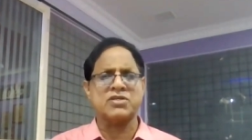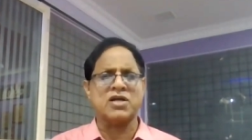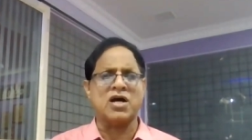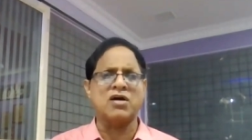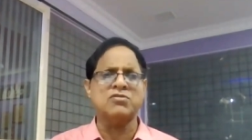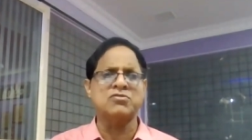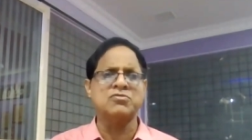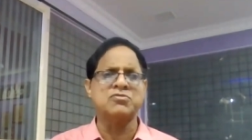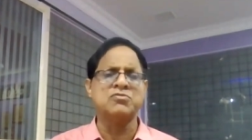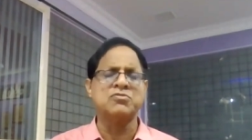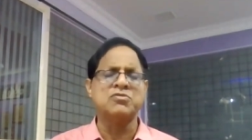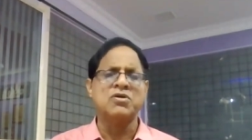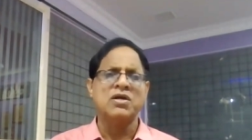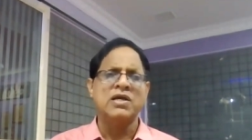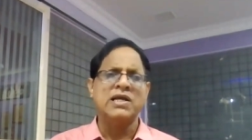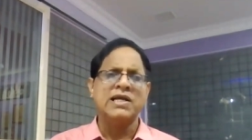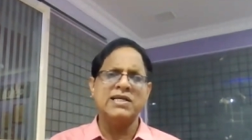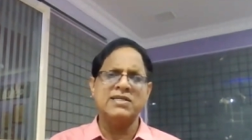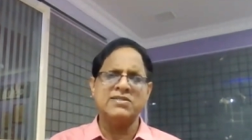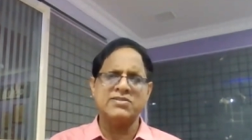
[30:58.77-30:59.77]
Sahu,
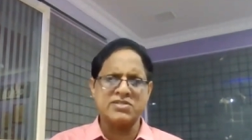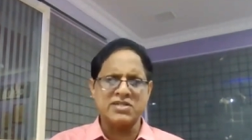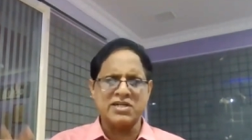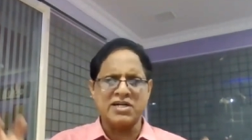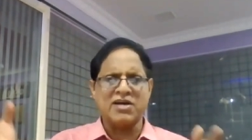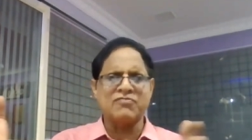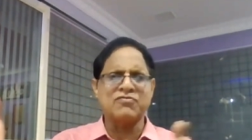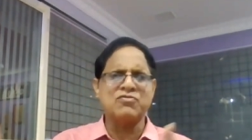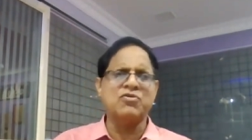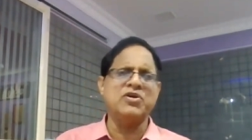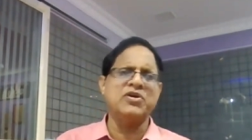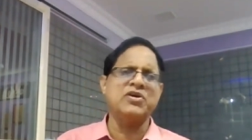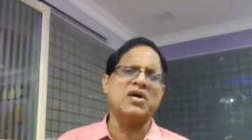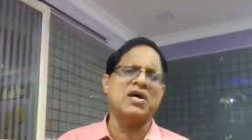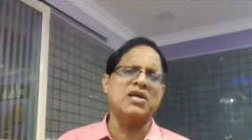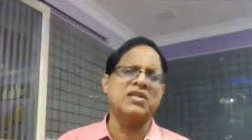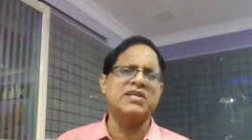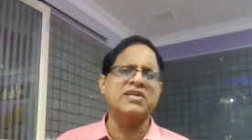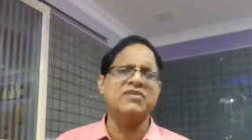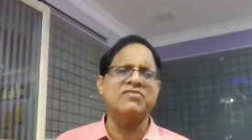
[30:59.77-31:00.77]
instead of going
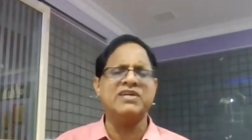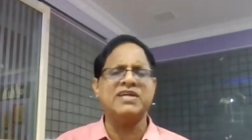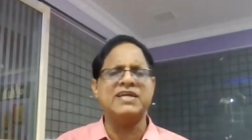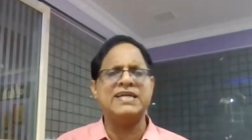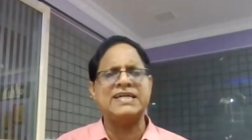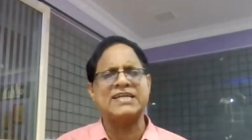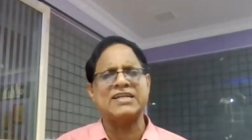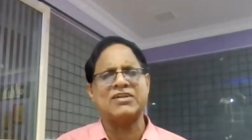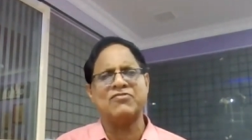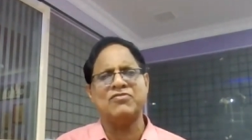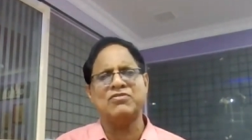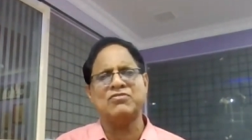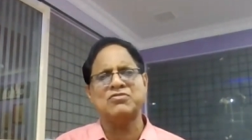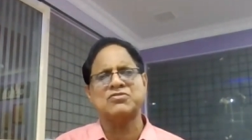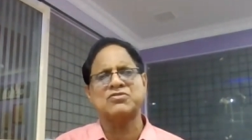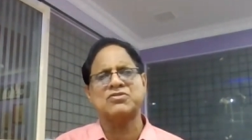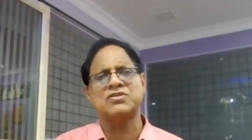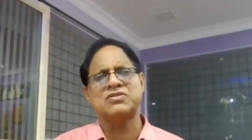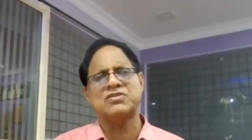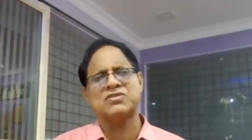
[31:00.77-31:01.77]
on giving
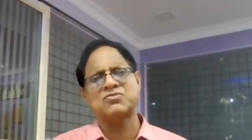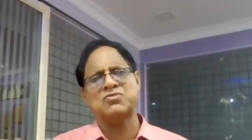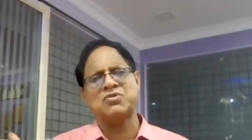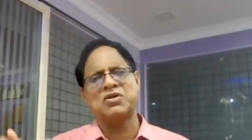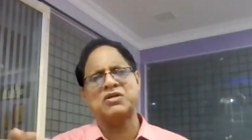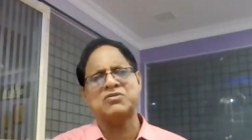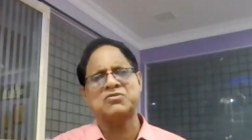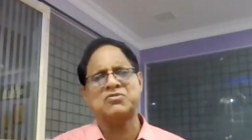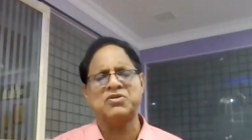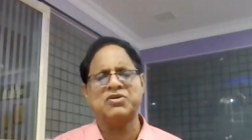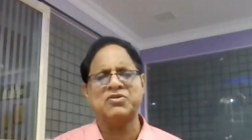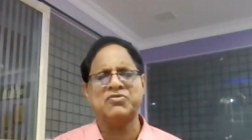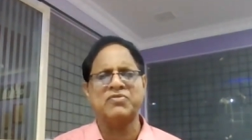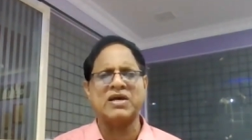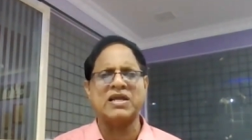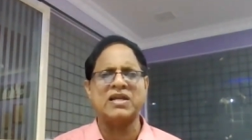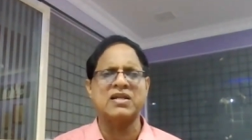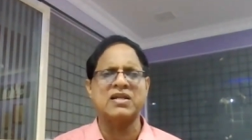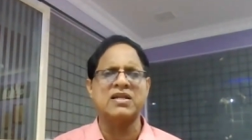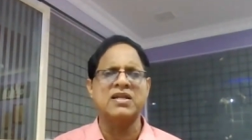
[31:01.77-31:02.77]
interviews, it's going doing
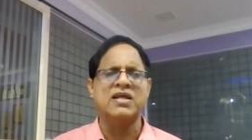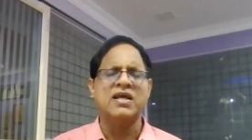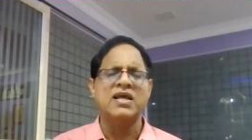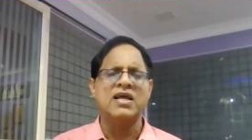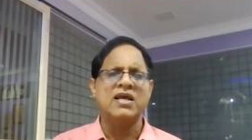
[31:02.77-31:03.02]
well,